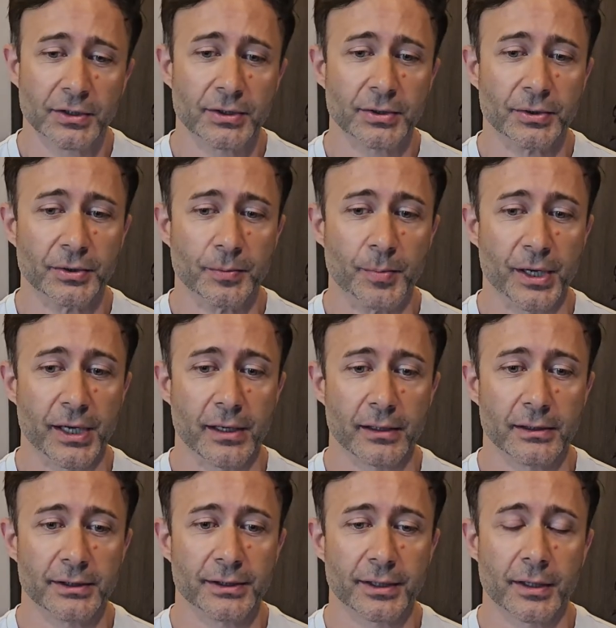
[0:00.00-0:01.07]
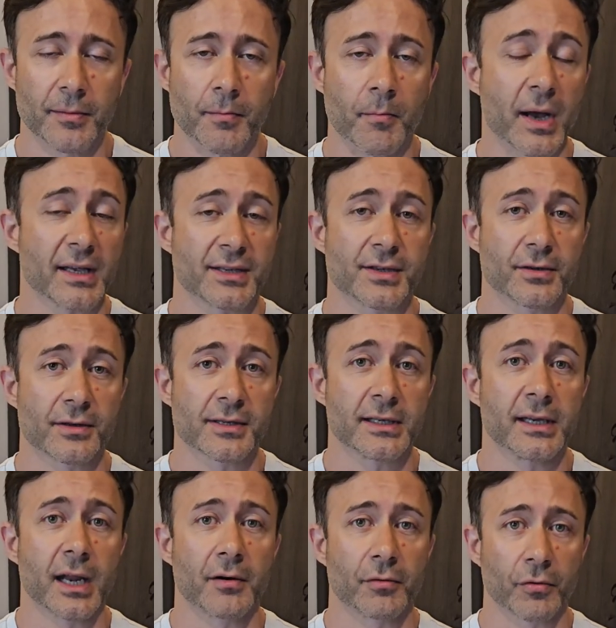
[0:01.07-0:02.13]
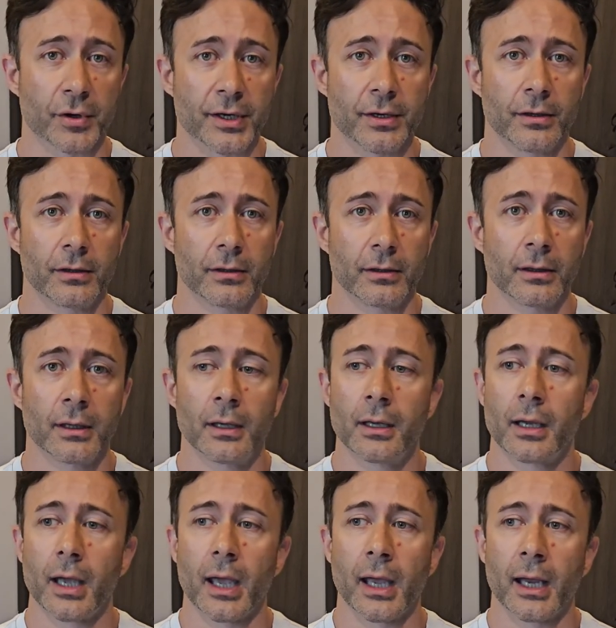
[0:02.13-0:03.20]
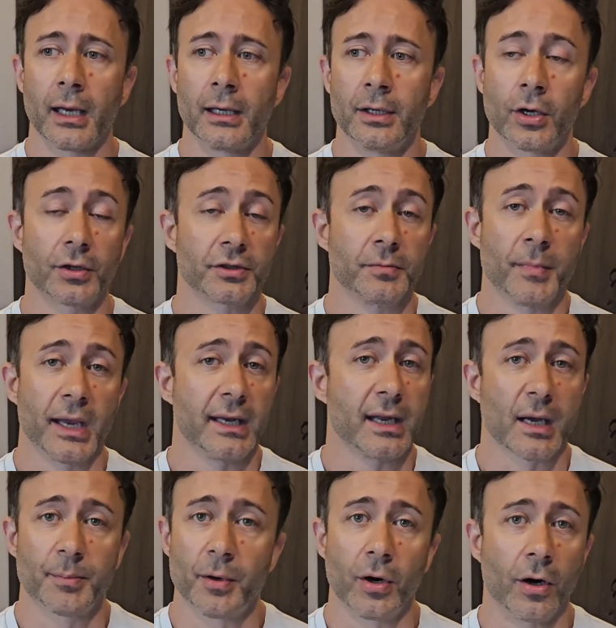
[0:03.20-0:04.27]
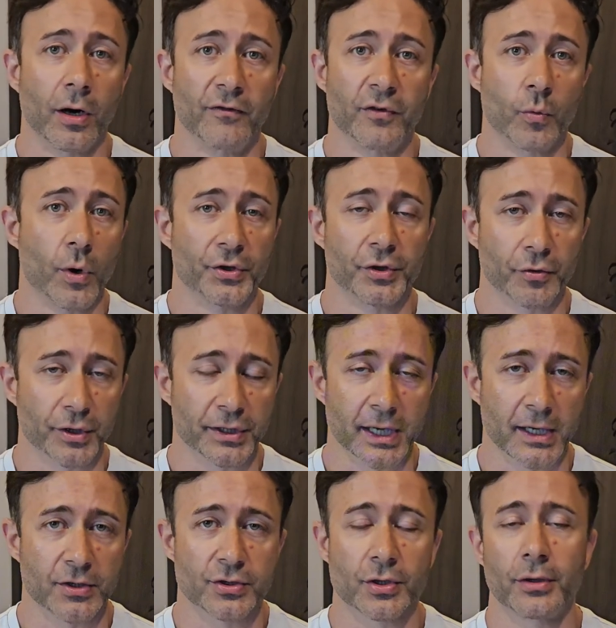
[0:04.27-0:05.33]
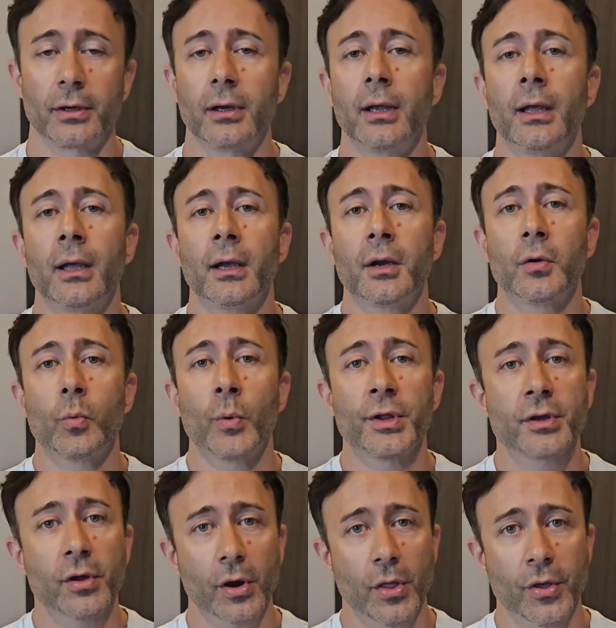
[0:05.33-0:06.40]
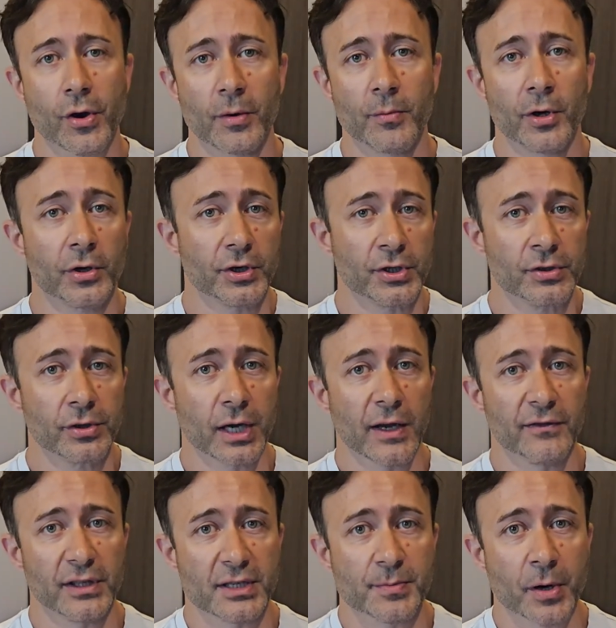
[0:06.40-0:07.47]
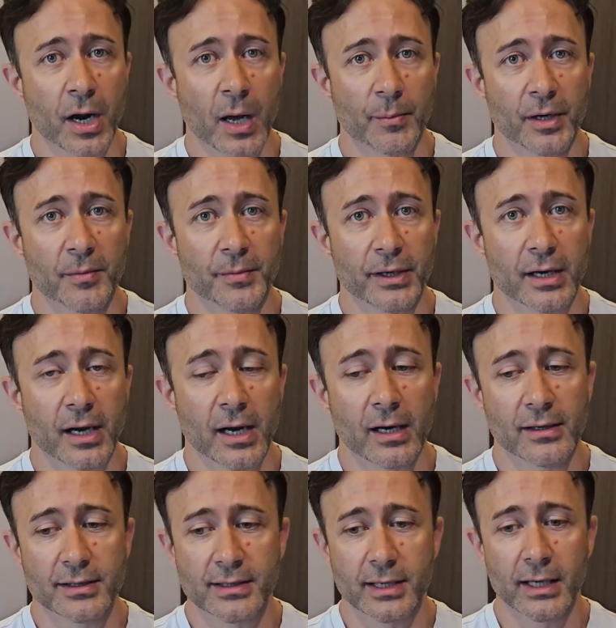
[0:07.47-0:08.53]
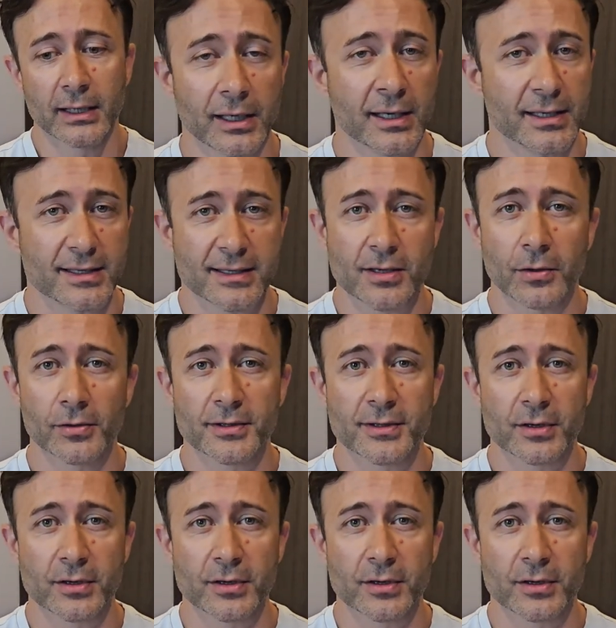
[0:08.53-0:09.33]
to build muscles that are real and not made up of water retention. With growth hormone, you don't have this problem because it's so